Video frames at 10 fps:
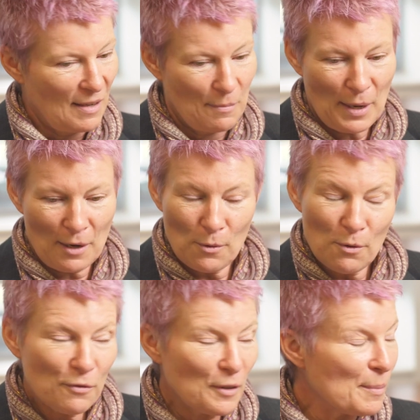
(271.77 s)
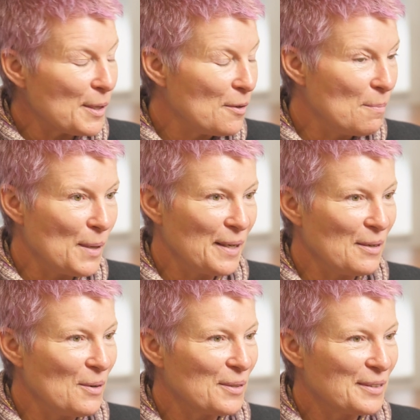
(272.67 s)
male or female, who might
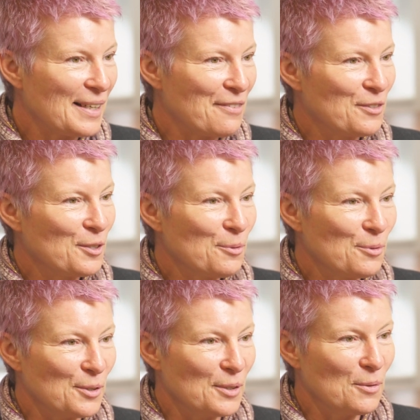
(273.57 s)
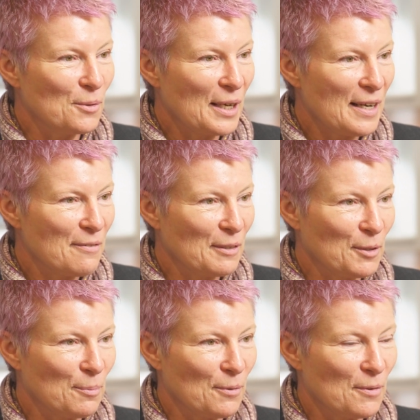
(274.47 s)
not have children or caring
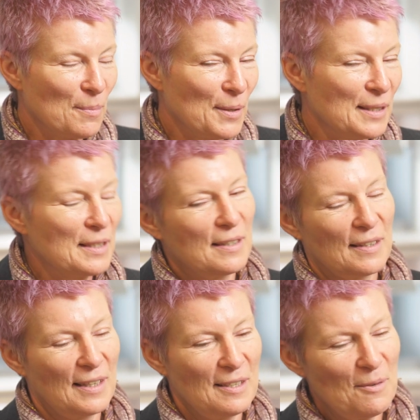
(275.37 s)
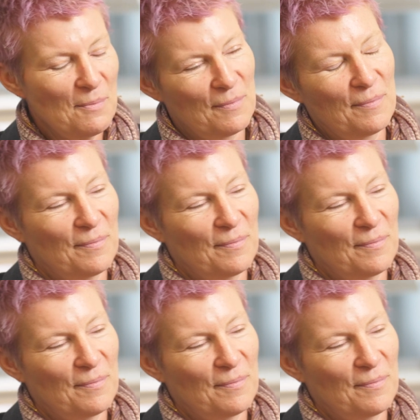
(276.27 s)
responsibilities, and they don't